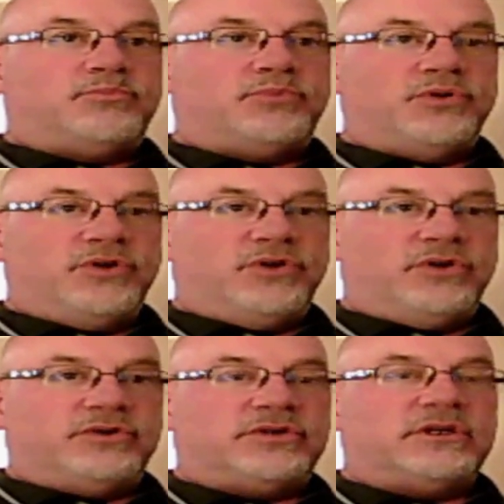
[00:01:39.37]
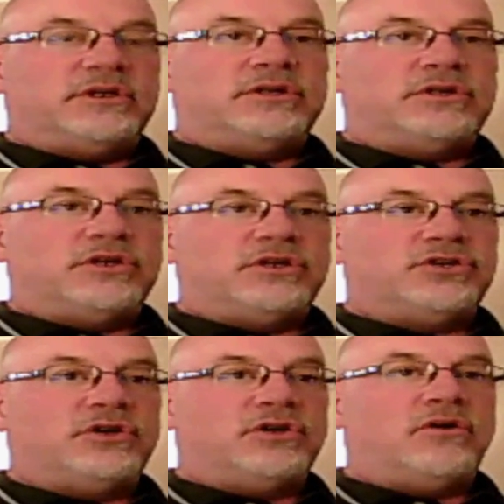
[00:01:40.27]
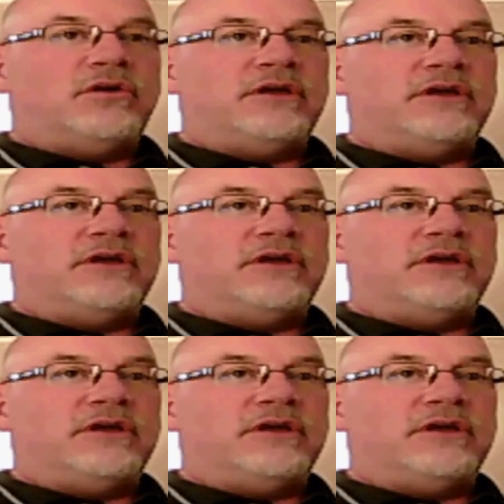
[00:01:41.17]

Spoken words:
produced to show